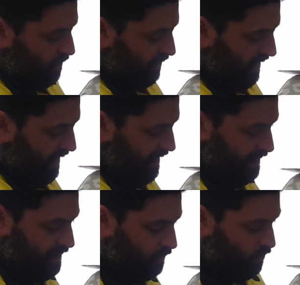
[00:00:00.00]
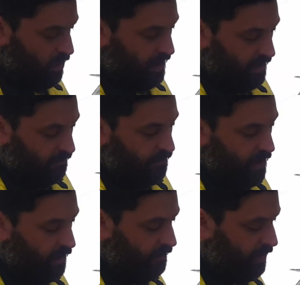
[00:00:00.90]
without working
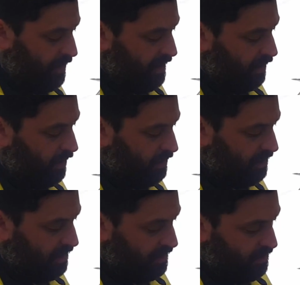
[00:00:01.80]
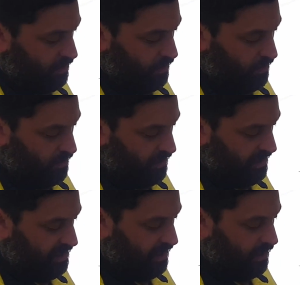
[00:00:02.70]
very, very close to
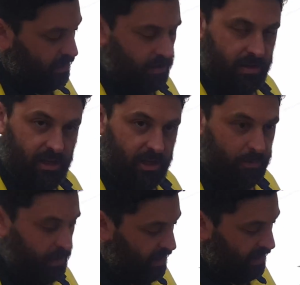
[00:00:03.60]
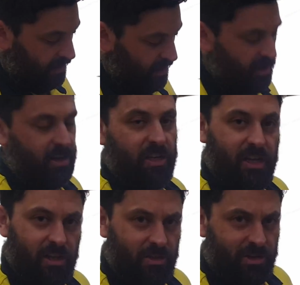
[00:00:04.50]
your teeth and your bar, and you don't
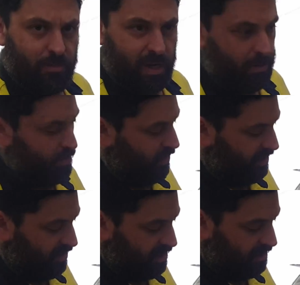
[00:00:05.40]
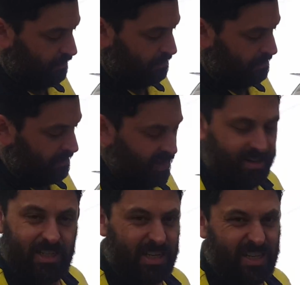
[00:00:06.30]
get a huge amount of purchase.
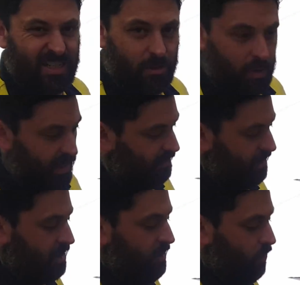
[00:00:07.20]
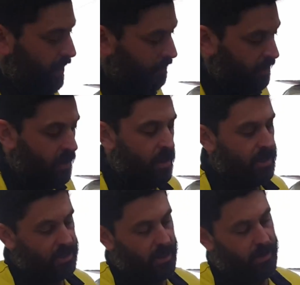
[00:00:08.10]
Just gets in the way, just annoying.
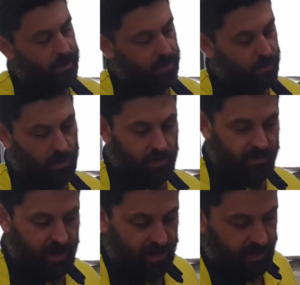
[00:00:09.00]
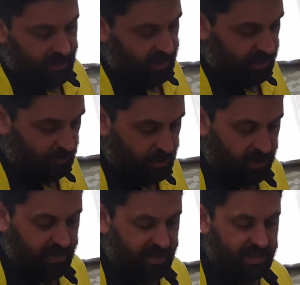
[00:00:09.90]
So what I've done is I've
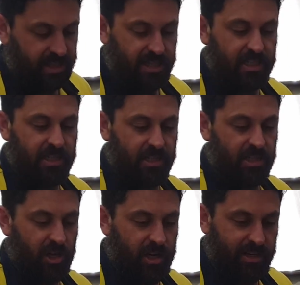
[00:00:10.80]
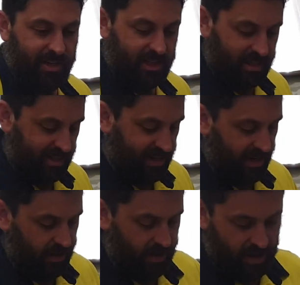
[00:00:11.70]
purchased this side adjusting
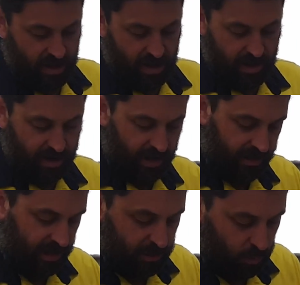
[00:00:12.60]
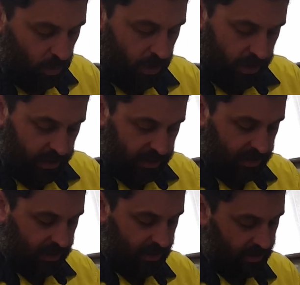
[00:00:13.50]
chain. Now this
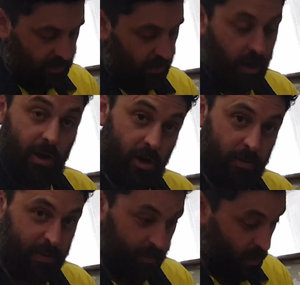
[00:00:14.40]
works, I hope